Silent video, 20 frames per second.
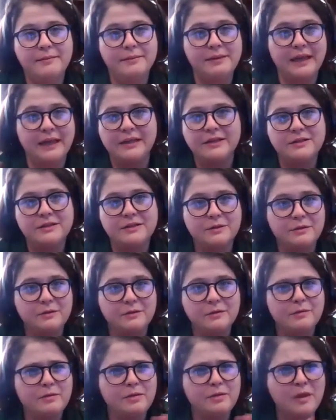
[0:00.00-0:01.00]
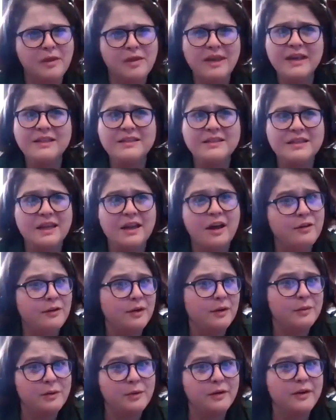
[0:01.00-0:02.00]
plans. So the things that
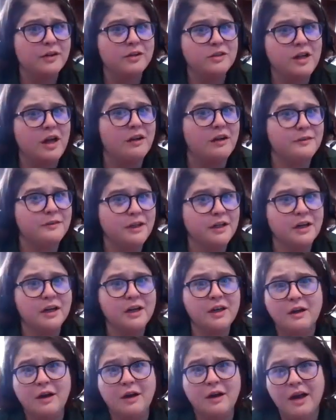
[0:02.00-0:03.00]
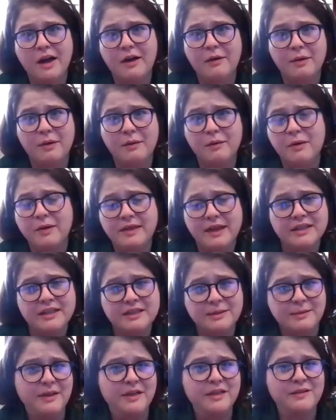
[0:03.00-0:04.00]
other employers offer, we want
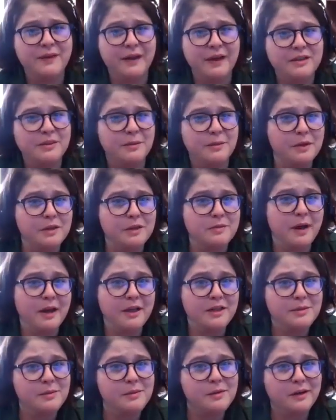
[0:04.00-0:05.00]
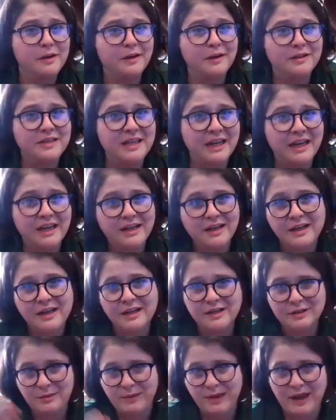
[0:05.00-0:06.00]
that to be as flexible as possible in our state.
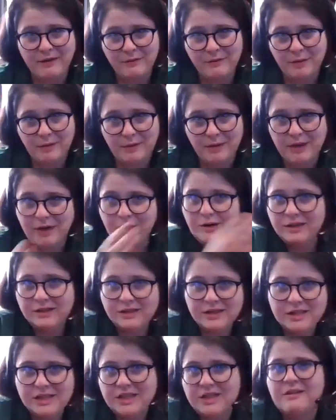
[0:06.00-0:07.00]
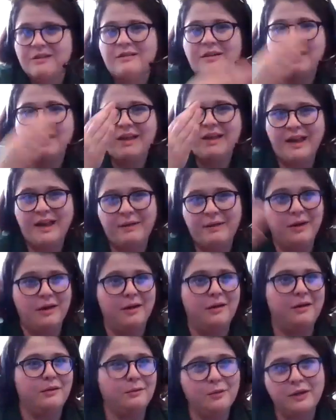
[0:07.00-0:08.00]
So we have what we currently do, and
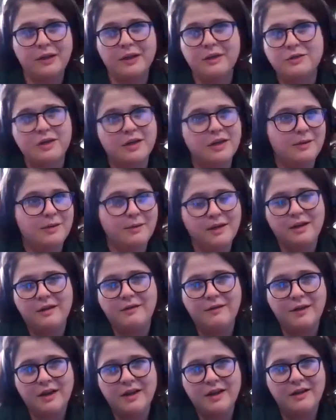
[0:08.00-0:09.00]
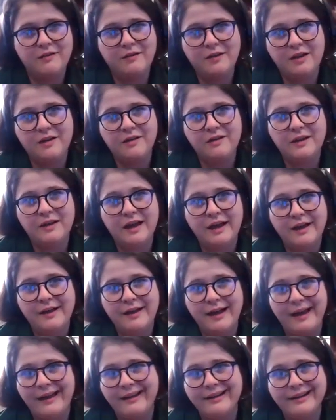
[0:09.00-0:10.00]
we're really trying to be innovative and
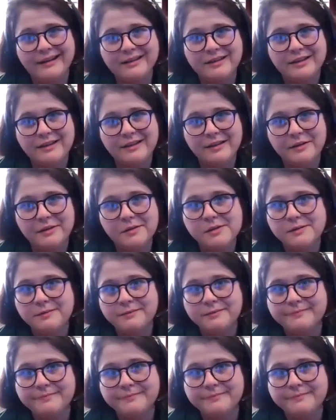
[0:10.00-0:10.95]
adding to those.